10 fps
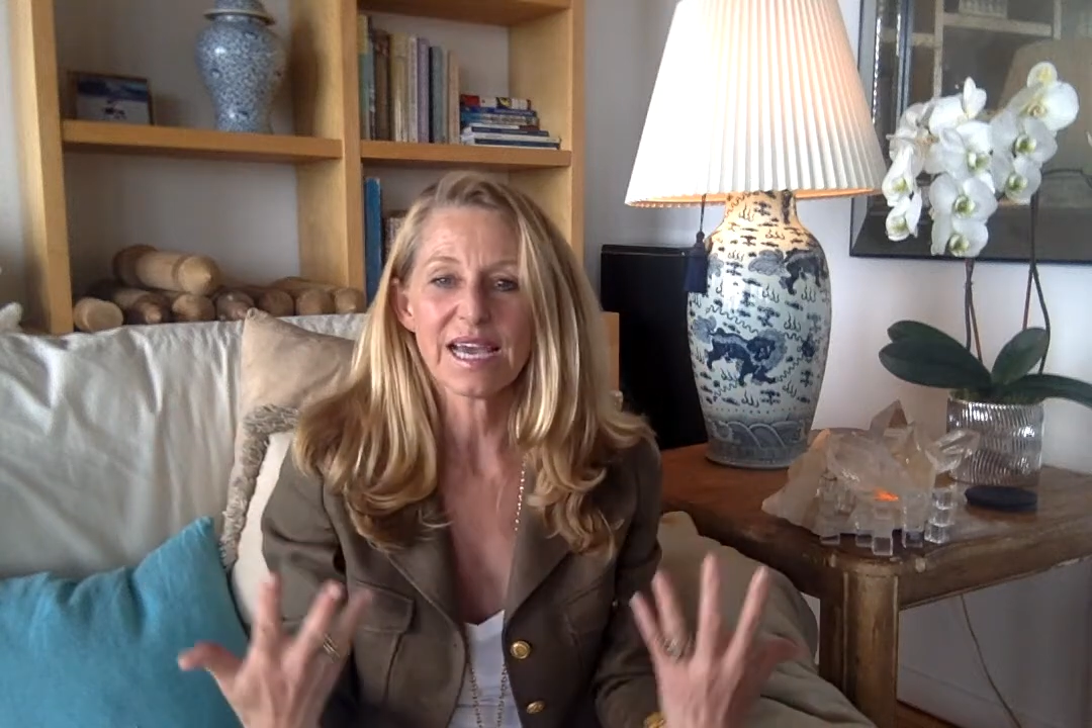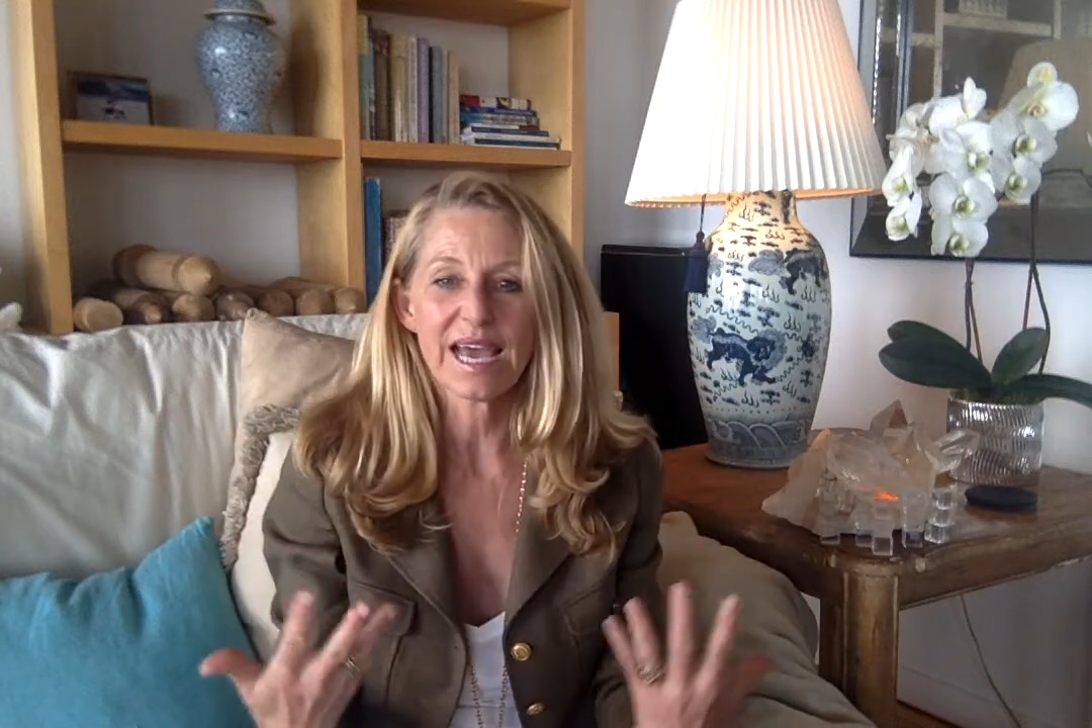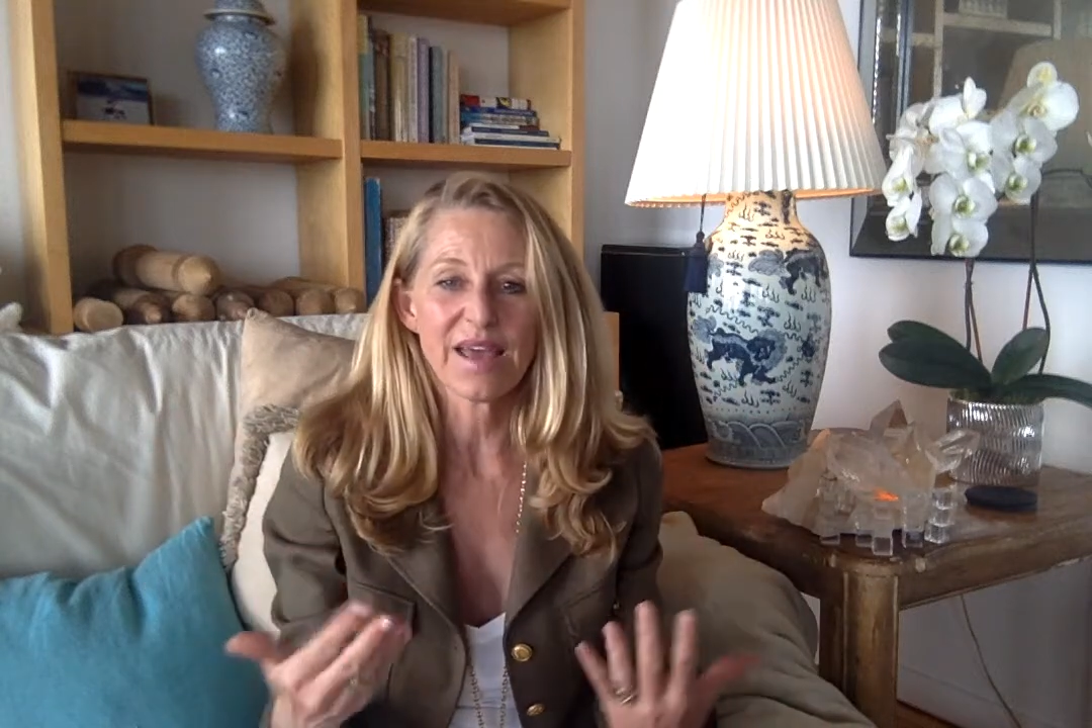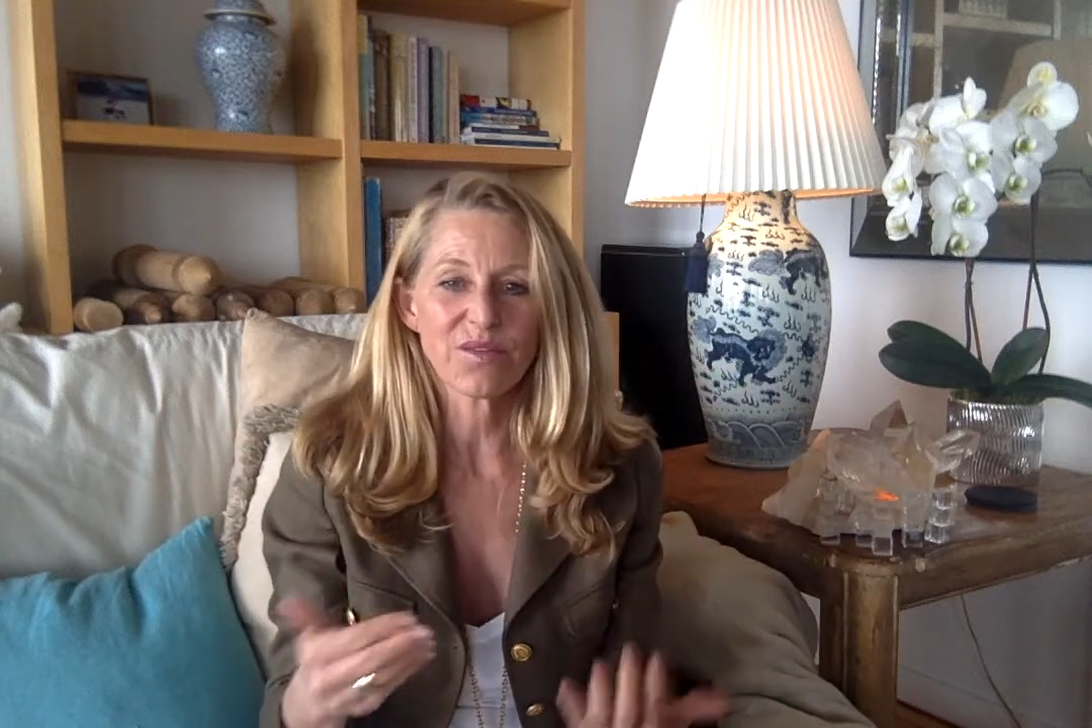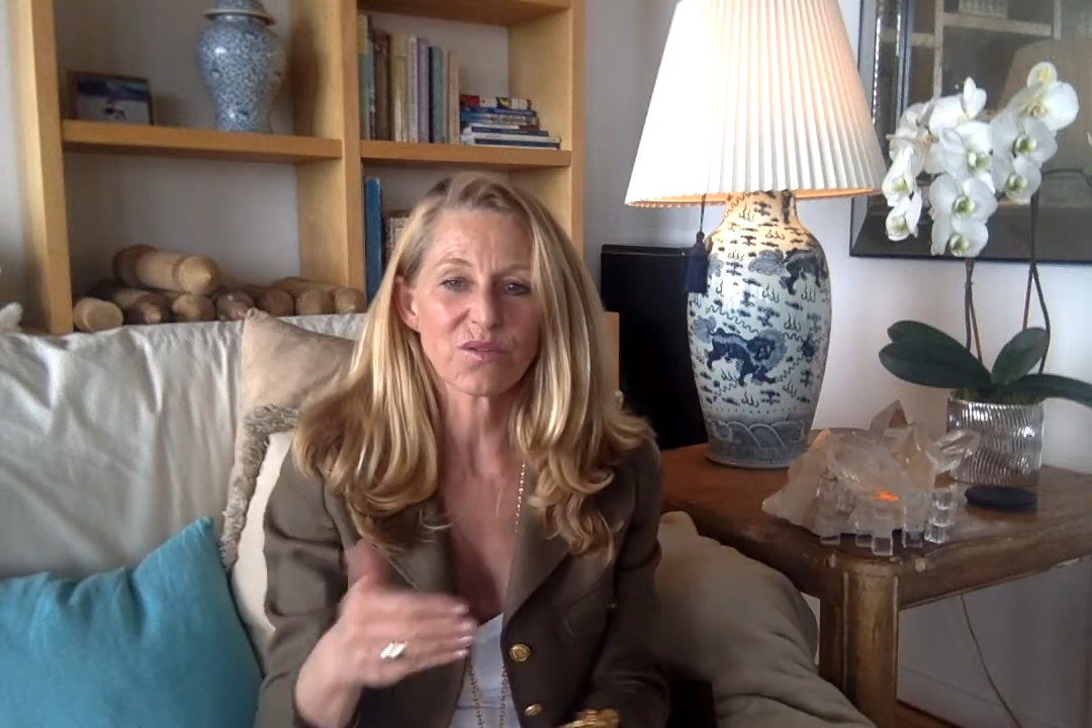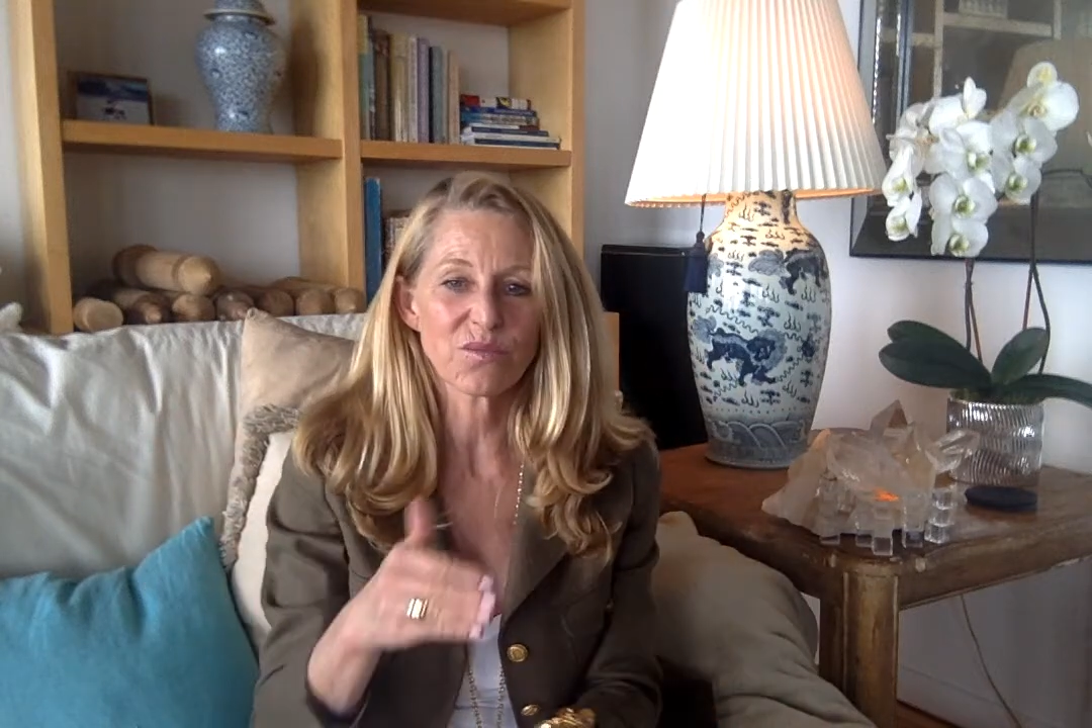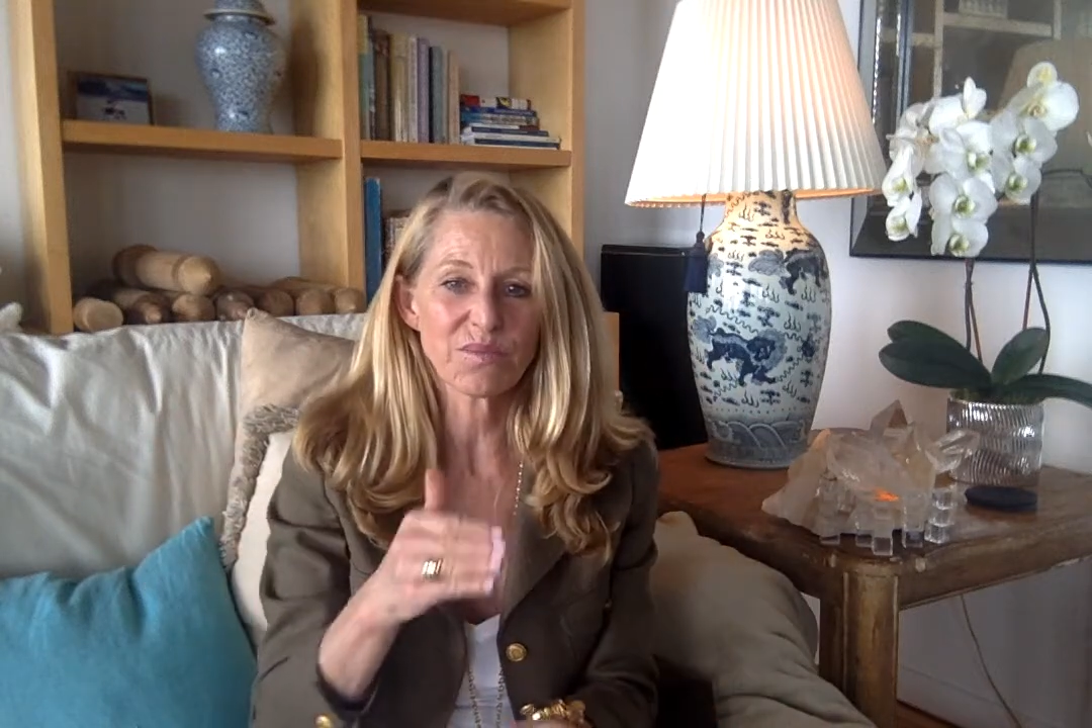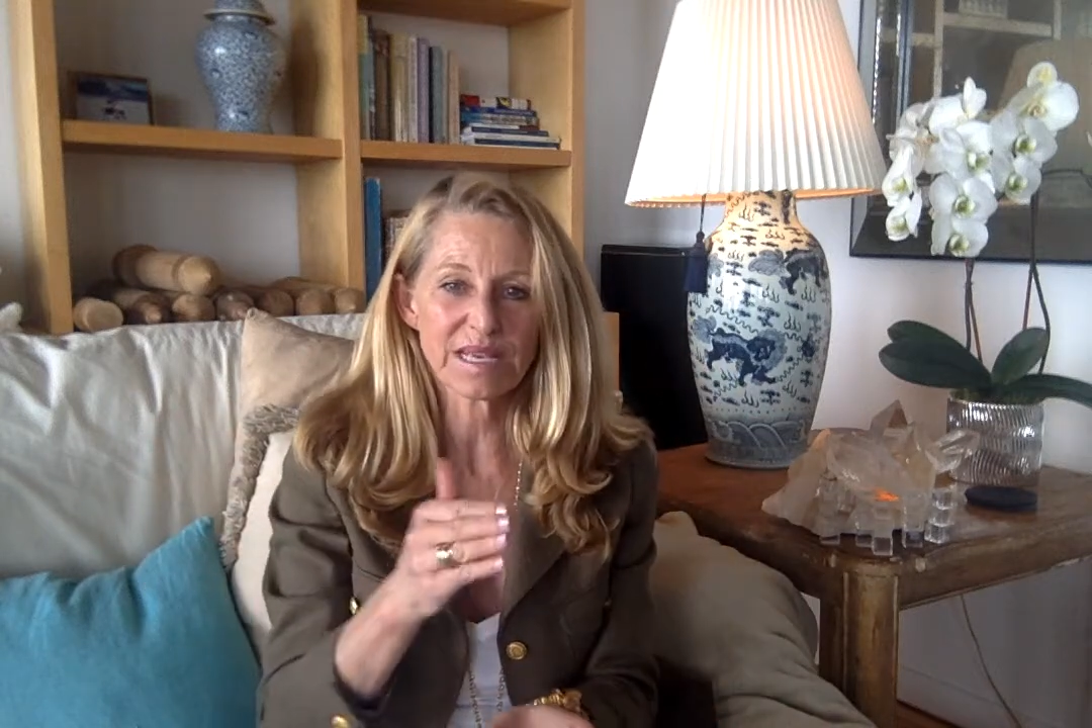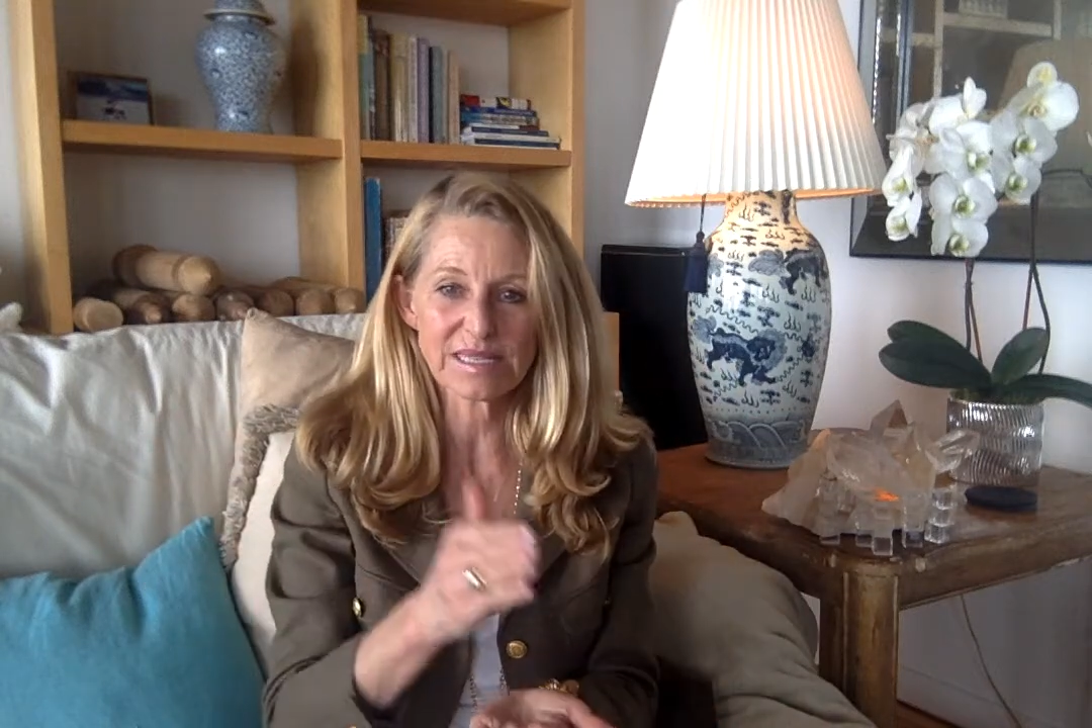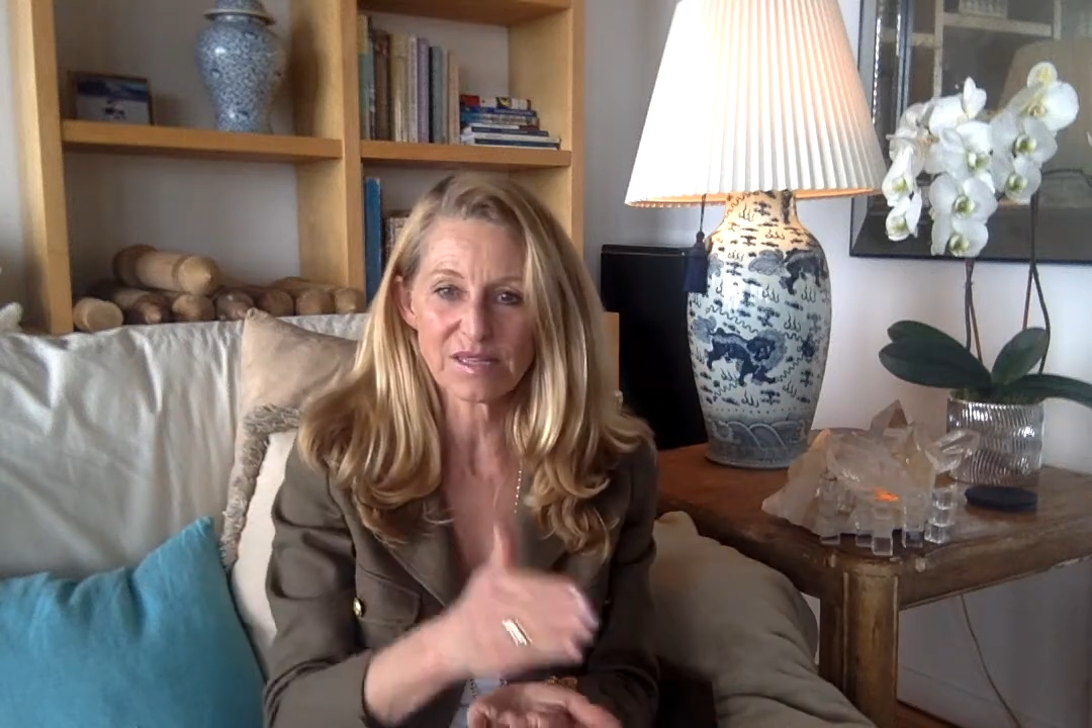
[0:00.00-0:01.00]
and
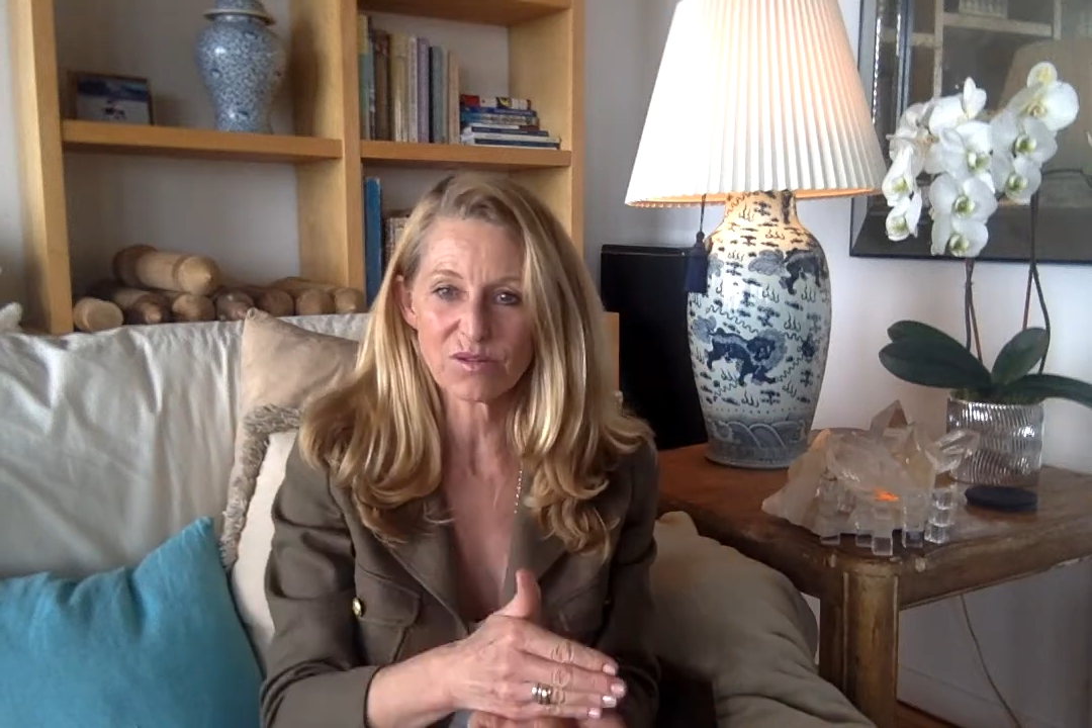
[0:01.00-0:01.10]
because